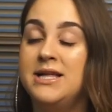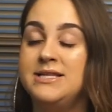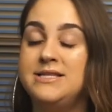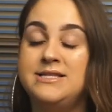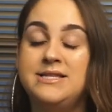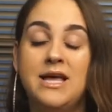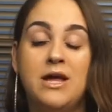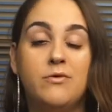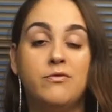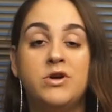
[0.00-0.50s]
let's
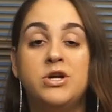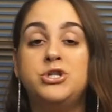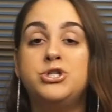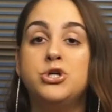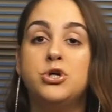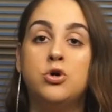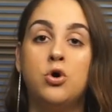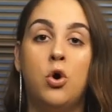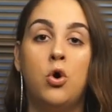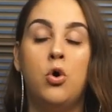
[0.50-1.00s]
say, reach
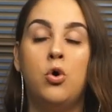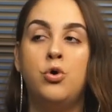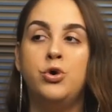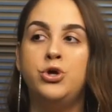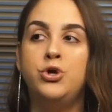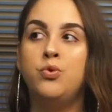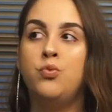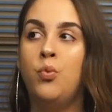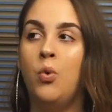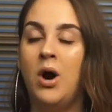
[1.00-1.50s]
your goal,
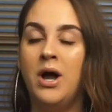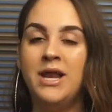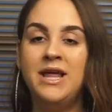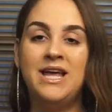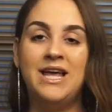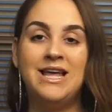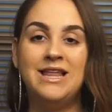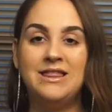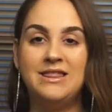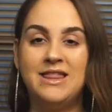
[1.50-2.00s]
you wanna
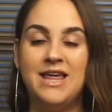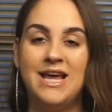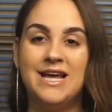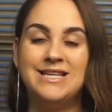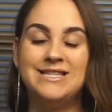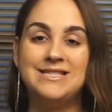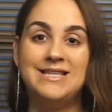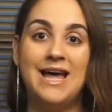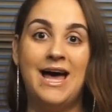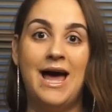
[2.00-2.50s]
eat
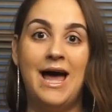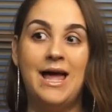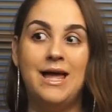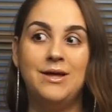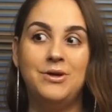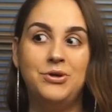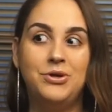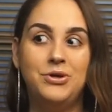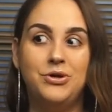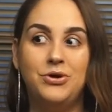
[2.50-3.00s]
things
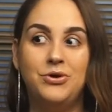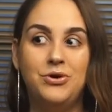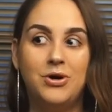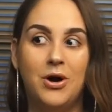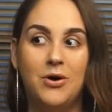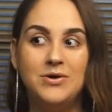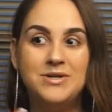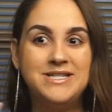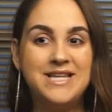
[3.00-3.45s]
that you know,